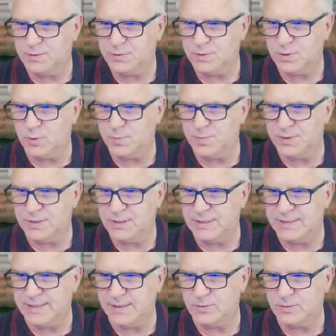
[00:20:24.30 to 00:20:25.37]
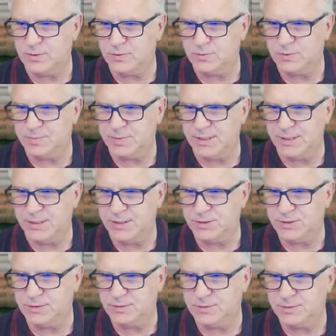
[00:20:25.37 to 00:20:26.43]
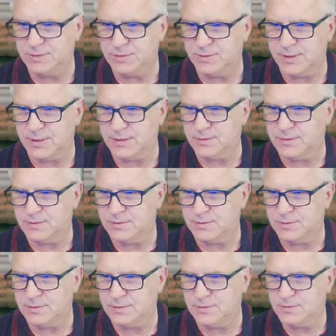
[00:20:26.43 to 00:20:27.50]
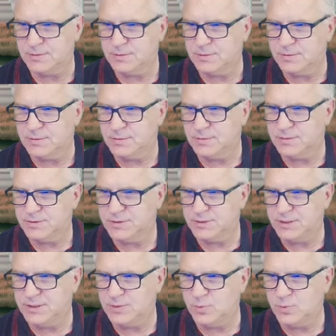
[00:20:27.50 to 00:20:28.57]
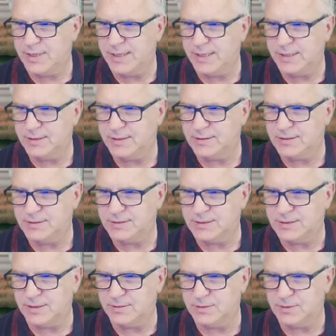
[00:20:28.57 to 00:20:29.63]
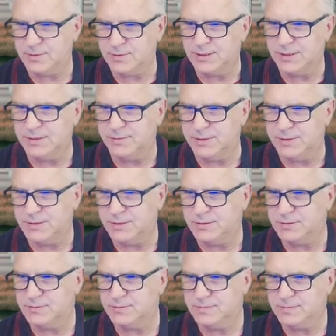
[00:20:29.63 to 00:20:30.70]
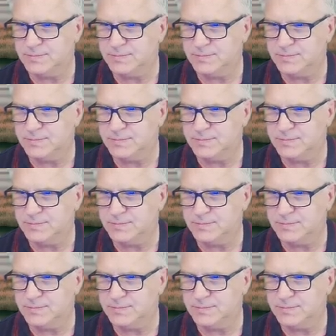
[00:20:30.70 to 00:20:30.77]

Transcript: to open the downloads page so I can see where it's downloaded. Here it is.